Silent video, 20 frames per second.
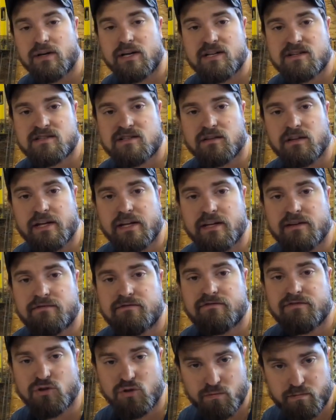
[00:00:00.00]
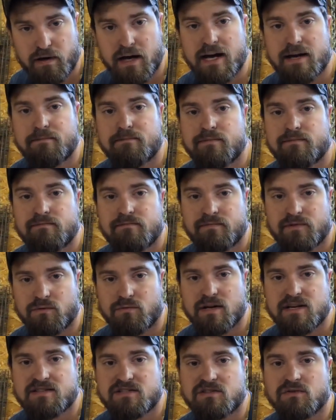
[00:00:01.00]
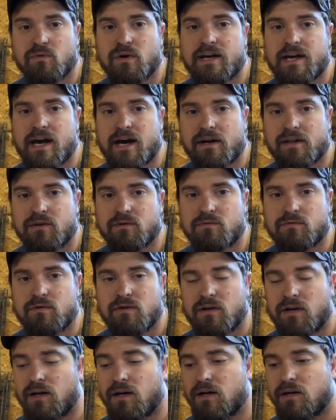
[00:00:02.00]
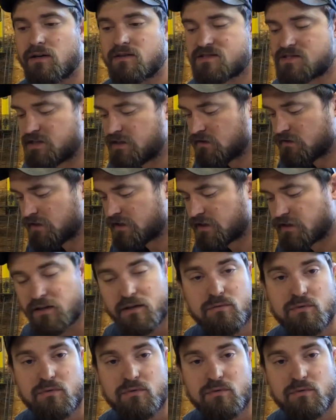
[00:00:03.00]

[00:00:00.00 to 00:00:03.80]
insulated flue pipe the rest of the way out of the ceiling and the